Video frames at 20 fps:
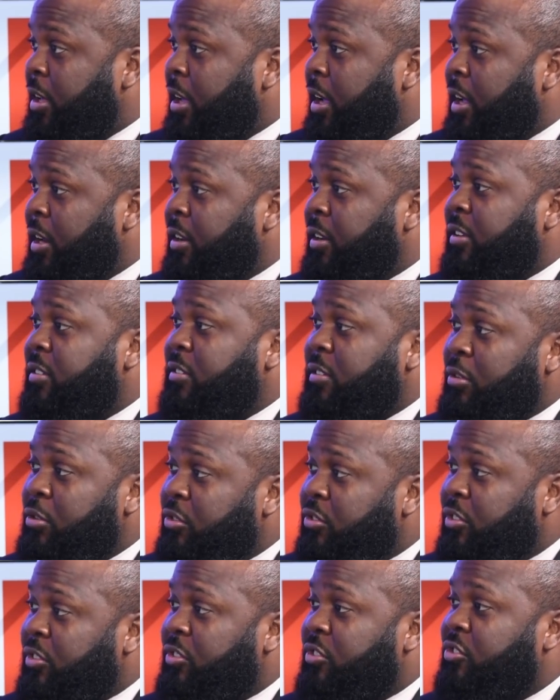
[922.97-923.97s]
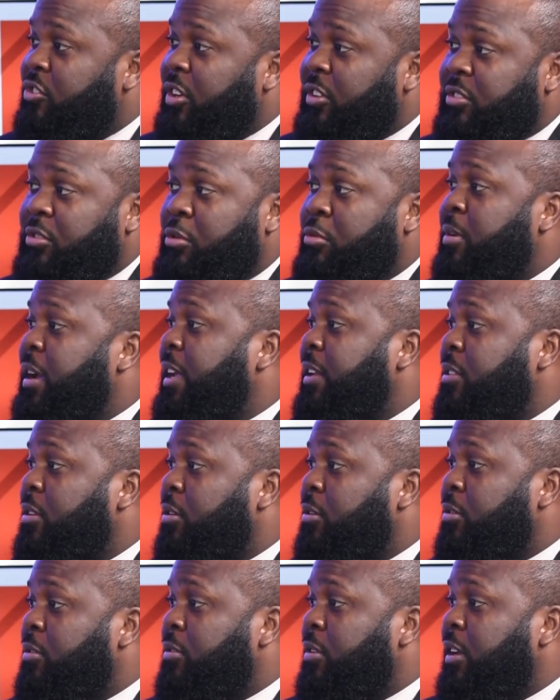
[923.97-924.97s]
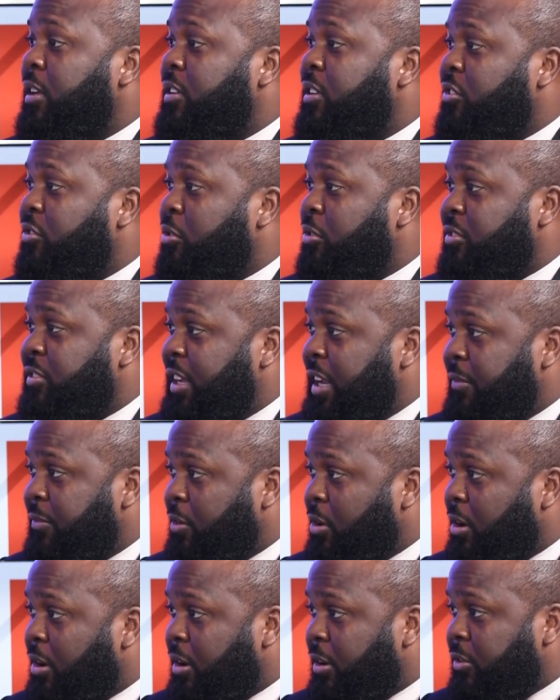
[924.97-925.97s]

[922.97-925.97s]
And exclusions just create those additional safeguards.